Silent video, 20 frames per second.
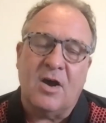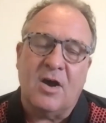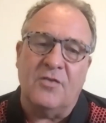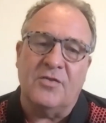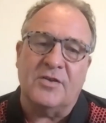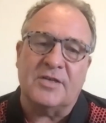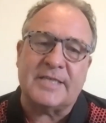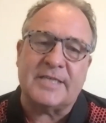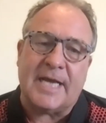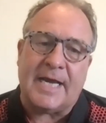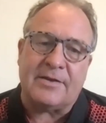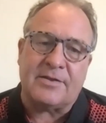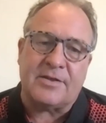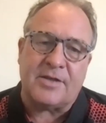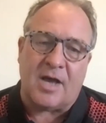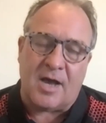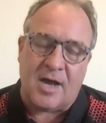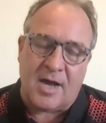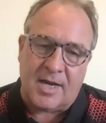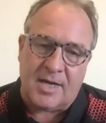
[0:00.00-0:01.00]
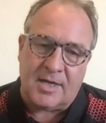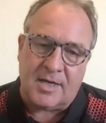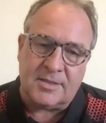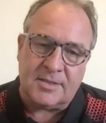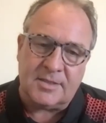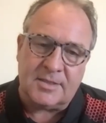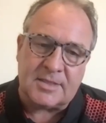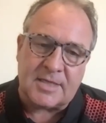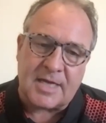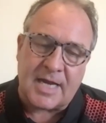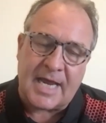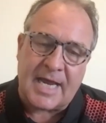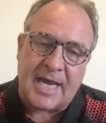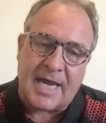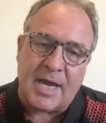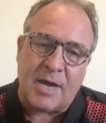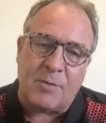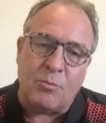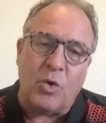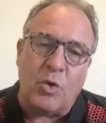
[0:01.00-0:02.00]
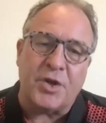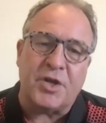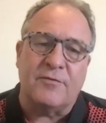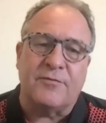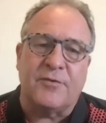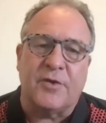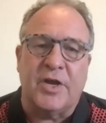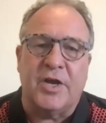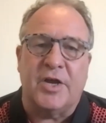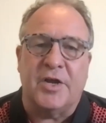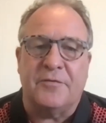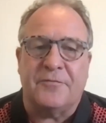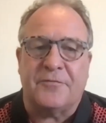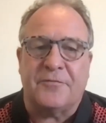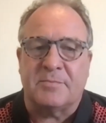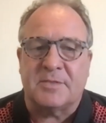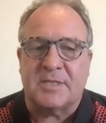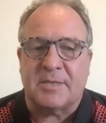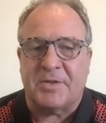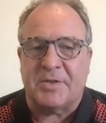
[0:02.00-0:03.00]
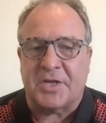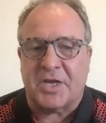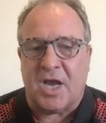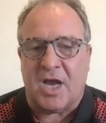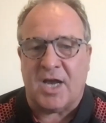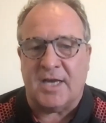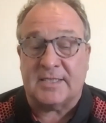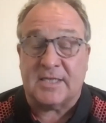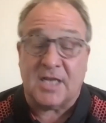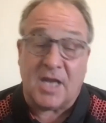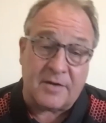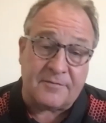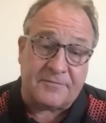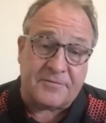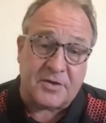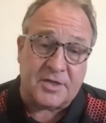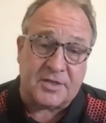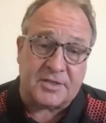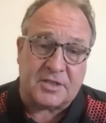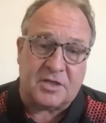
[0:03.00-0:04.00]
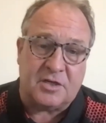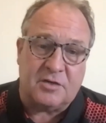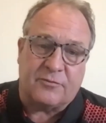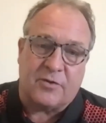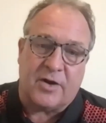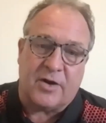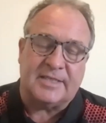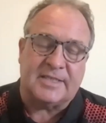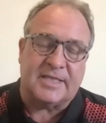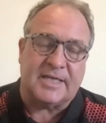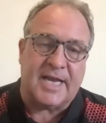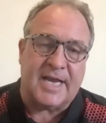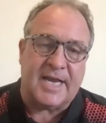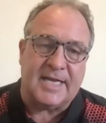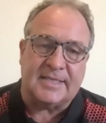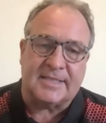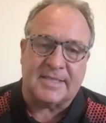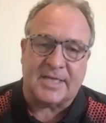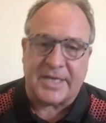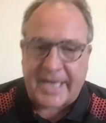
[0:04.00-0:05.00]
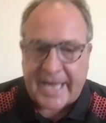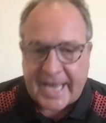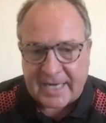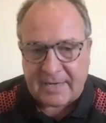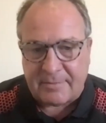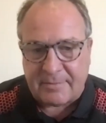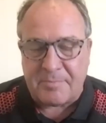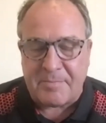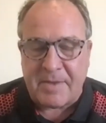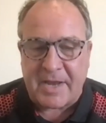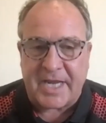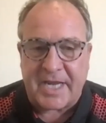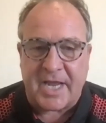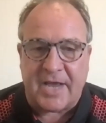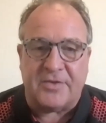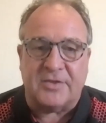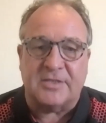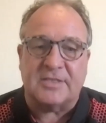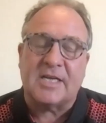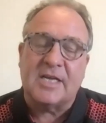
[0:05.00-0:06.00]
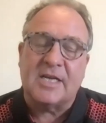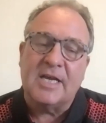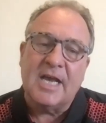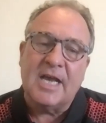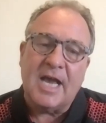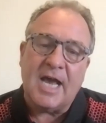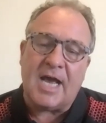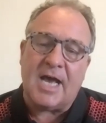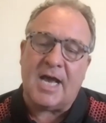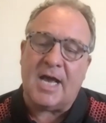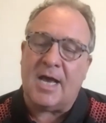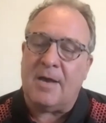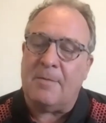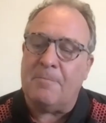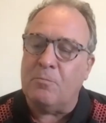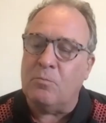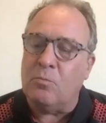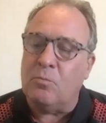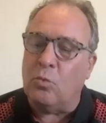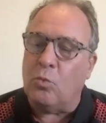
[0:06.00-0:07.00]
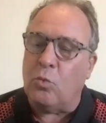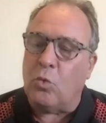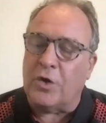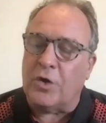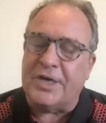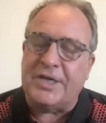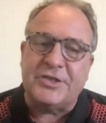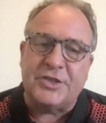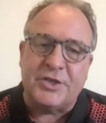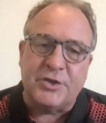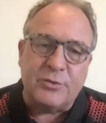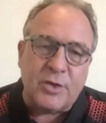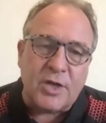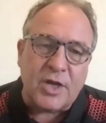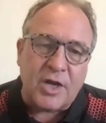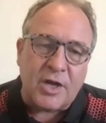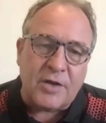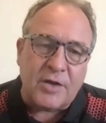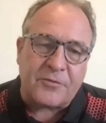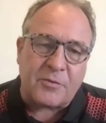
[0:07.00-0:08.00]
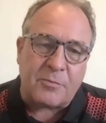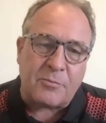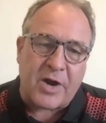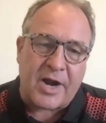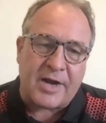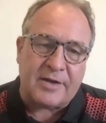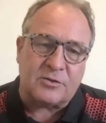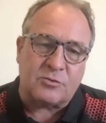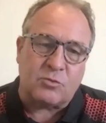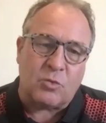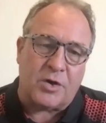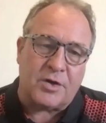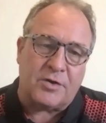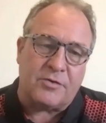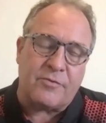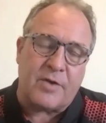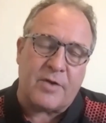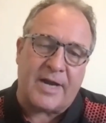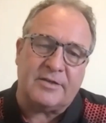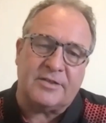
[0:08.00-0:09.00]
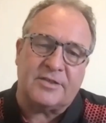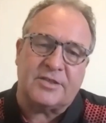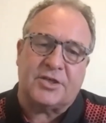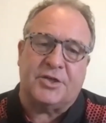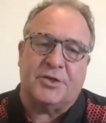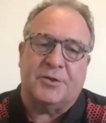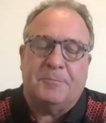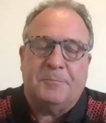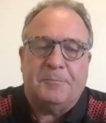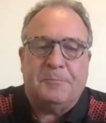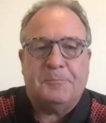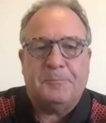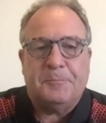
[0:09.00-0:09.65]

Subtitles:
on the South Island, and what you've learned from some of the guys like Verts that you've raced against, and Callum and many others. What did you learn from rounds 1 and rounds 2?